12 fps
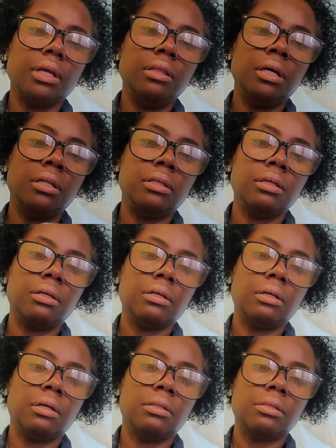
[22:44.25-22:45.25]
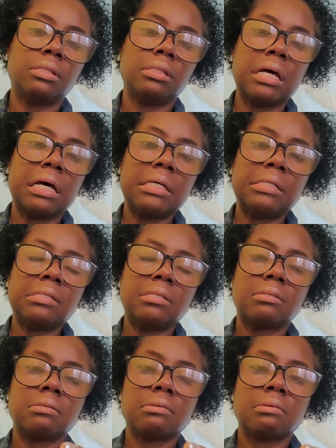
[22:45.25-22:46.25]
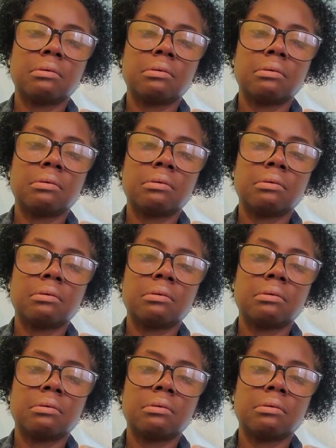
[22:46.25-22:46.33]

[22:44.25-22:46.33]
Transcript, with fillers: than the other size.